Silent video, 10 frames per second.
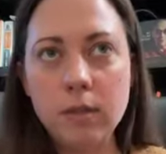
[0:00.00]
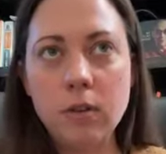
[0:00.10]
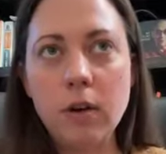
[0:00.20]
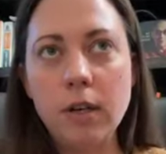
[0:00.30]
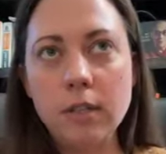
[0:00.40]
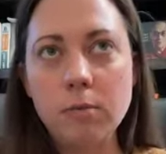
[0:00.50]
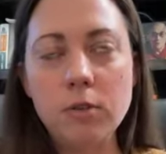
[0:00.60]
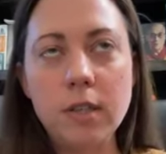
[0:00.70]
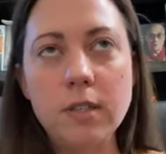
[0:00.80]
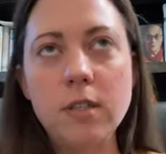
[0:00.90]
Starting some
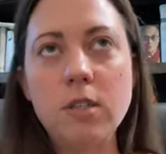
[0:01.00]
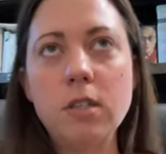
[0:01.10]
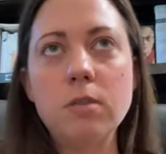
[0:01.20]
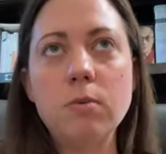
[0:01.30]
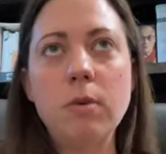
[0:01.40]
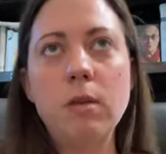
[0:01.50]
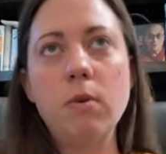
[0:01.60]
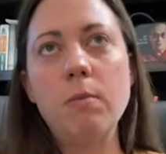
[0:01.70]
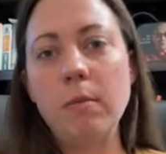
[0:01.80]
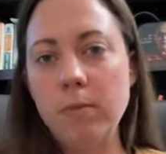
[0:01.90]
transitions would be the
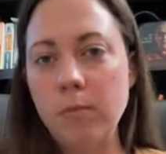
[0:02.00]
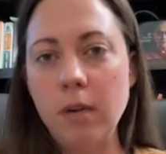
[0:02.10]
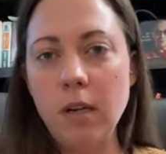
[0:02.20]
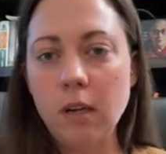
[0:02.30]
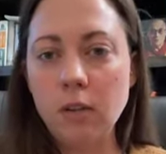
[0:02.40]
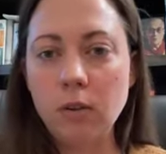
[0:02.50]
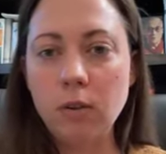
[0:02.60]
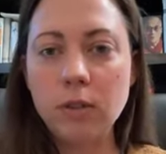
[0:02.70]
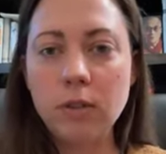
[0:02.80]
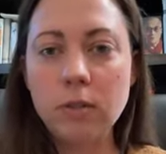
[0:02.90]
warm-up, depending on your
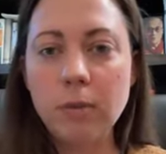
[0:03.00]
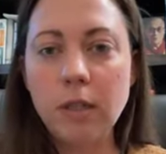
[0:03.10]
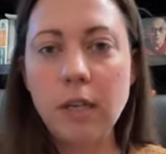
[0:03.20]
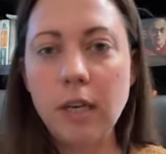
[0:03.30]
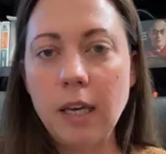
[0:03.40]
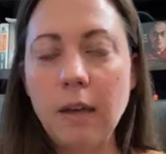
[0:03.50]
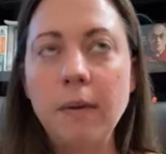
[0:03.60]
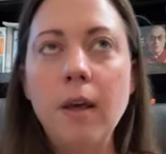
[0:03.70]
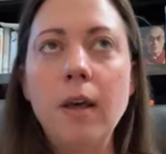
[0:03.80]
horse's ability again.